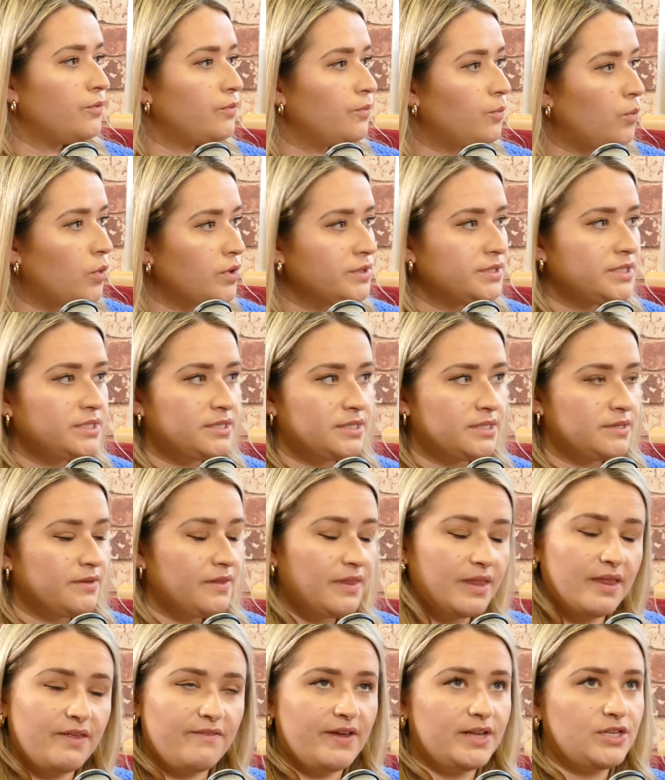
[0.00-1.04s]
wanting to
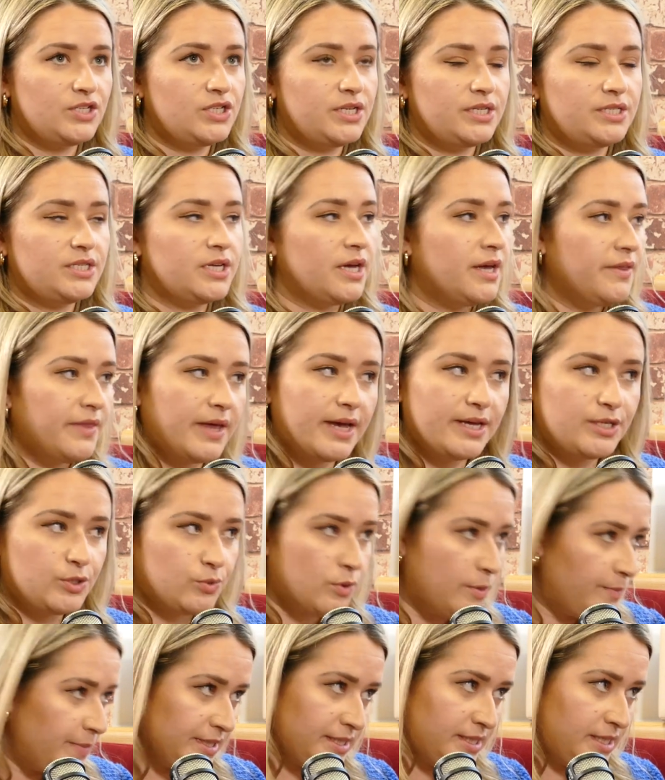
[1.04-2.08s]
eventually turn that into
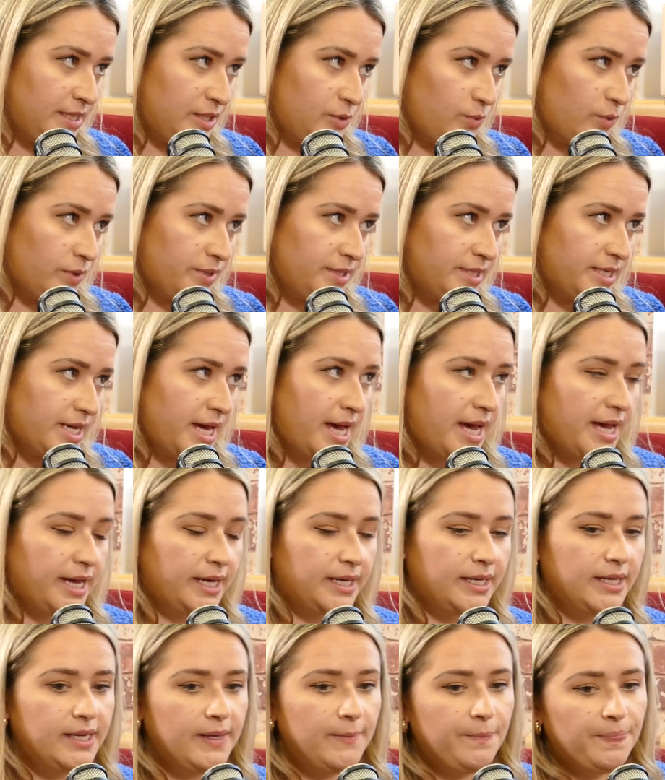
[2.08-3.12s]
a business one
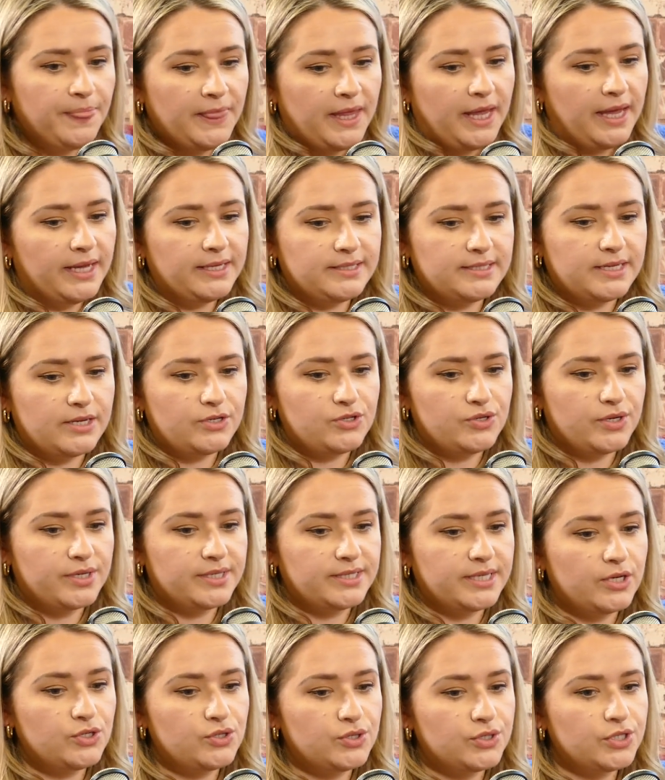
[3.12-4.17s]
day, etc.,
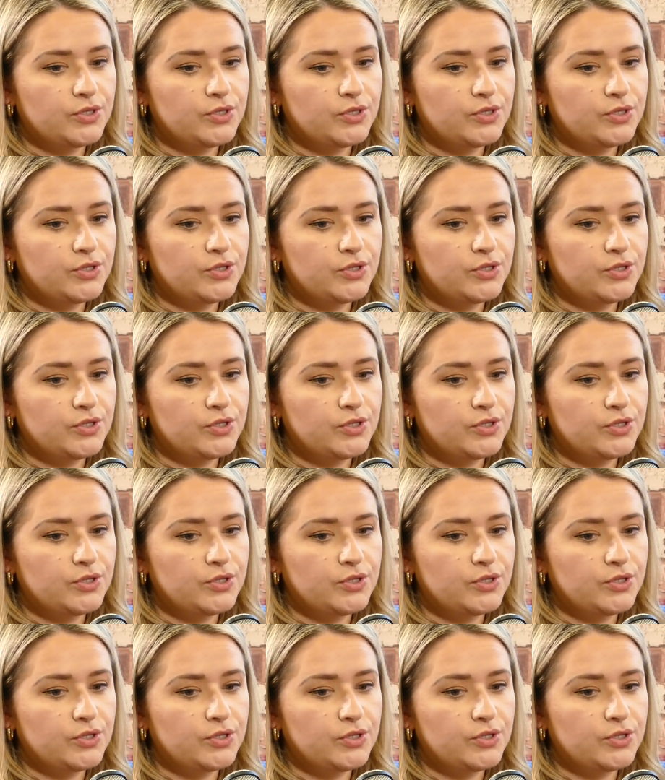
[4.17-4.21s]
etc.